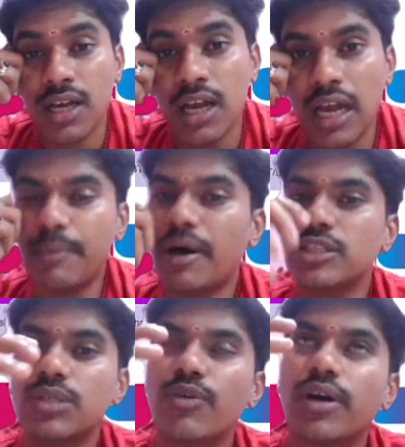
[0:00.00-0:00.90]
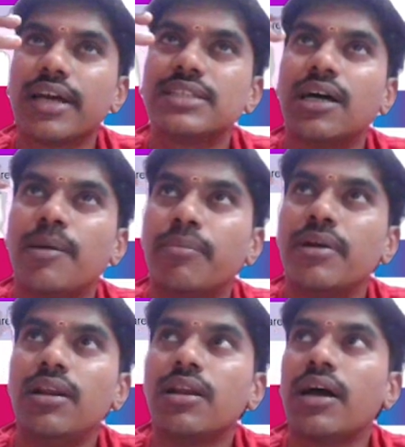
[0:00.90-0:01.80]
If I assume for example
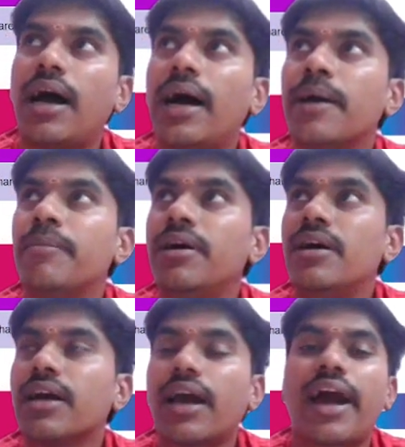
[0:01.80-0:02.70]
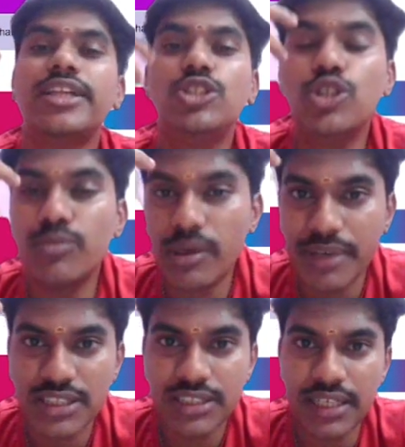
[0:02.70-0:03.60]
I am a consumer
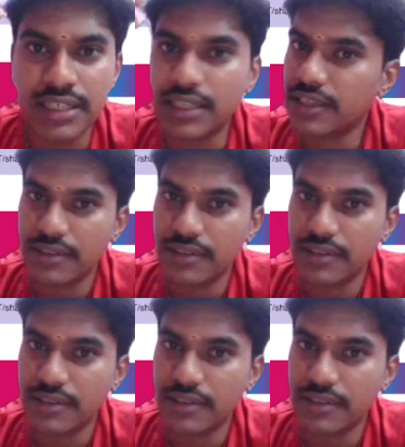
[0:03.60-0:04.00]
based entity